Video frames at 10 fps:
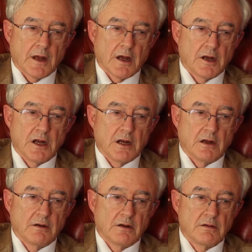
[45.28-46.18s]
are
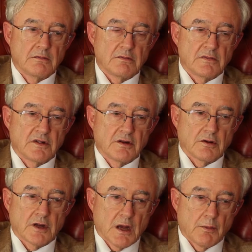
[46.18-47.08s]
needed to
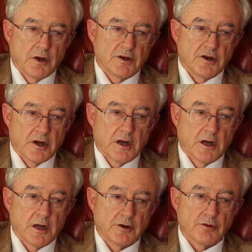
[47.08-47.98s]
accomplish an
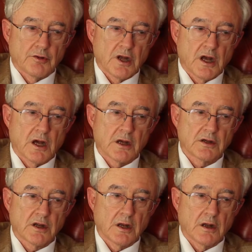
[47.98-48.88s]
intellectual
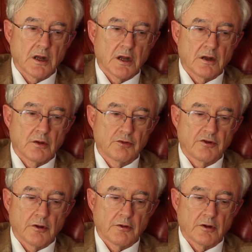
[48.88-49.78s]
task, and
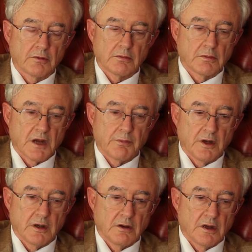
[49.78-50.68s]
also that might
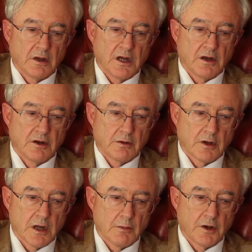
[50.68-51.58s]
be needed to
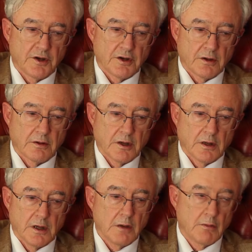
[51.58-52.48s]
accomplish
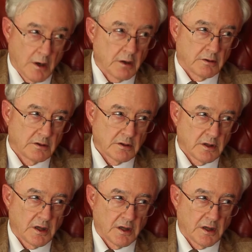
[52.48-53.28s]
an immoral